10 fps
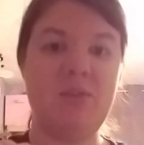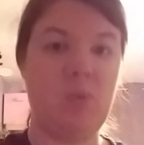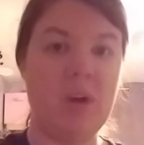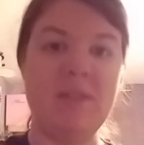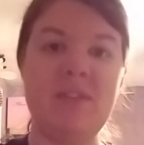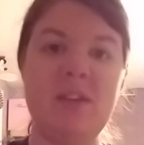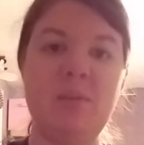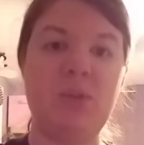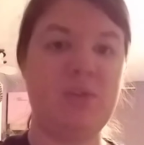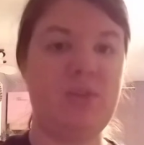One of
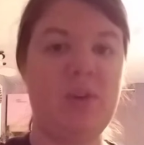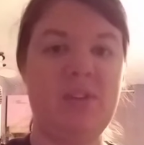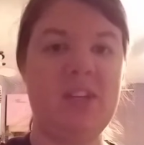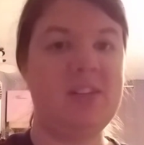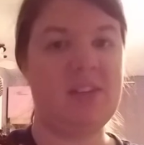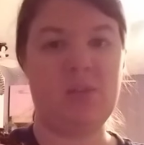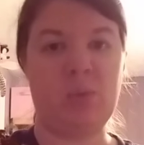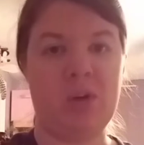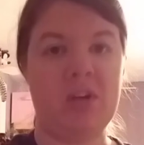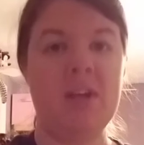them was faulty and doesn't
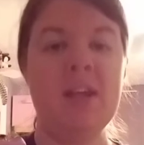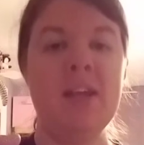work.